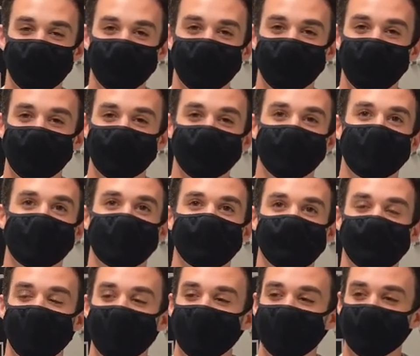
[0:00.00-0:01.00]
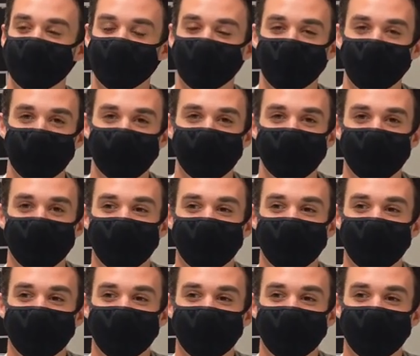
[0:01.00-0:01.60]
you have to wear a mask whenever you